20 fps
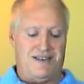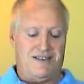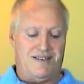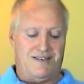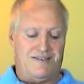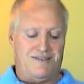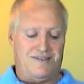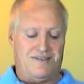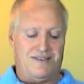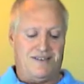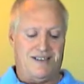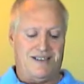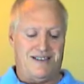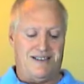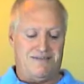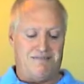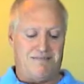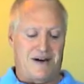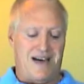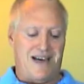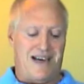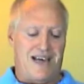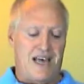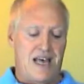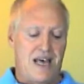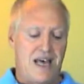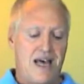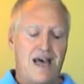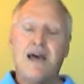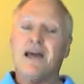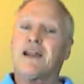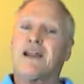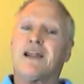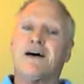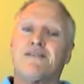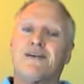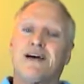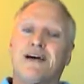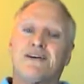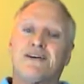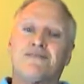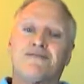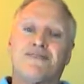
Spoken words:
of my loving,